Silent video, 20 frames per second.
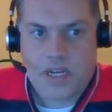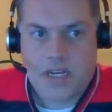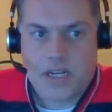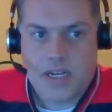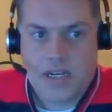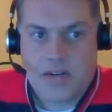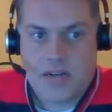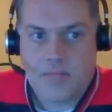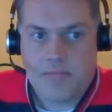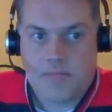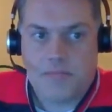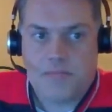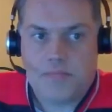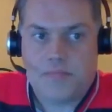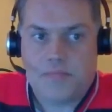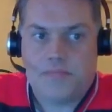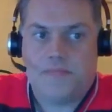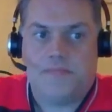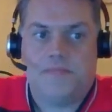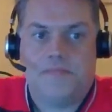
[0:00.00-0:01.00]
All
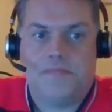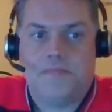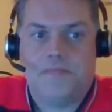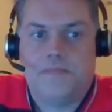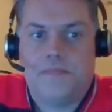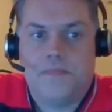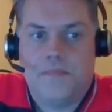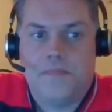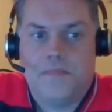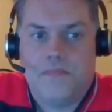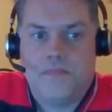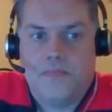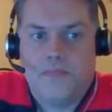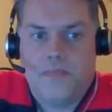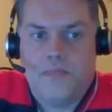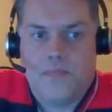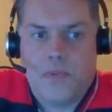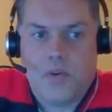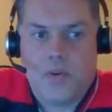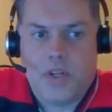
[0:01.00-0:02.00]

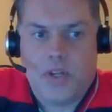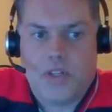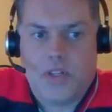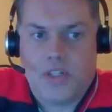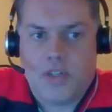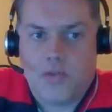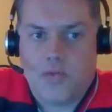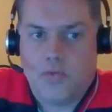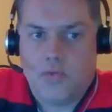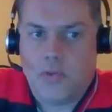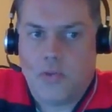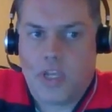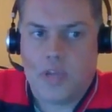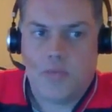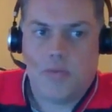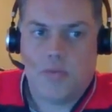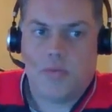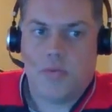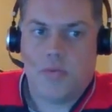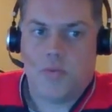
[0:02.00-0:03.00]
right, so
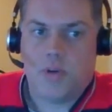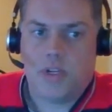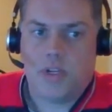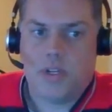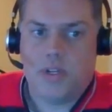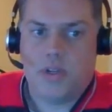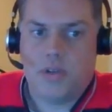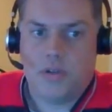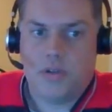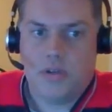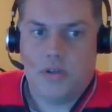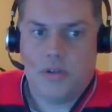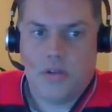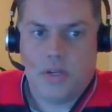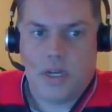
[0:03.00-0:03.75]
game number one,